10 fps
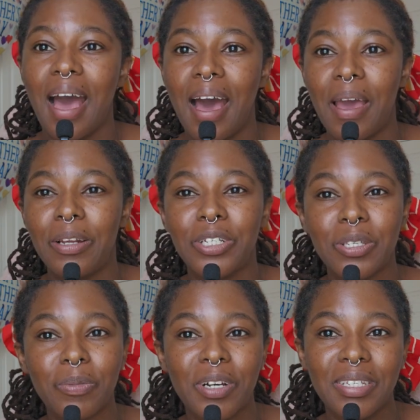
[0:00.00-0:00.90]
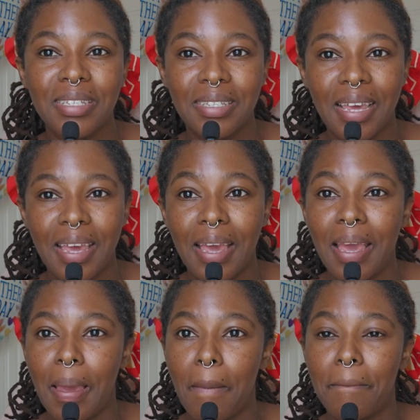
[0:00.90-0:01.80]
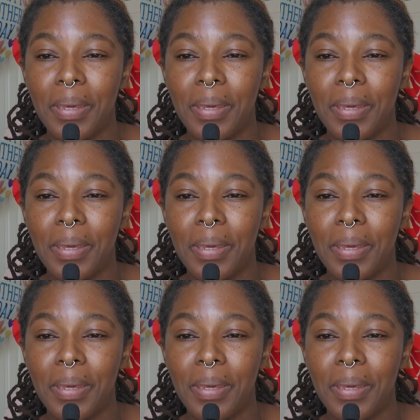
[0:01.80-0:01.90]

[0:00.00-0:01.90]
I just want to say a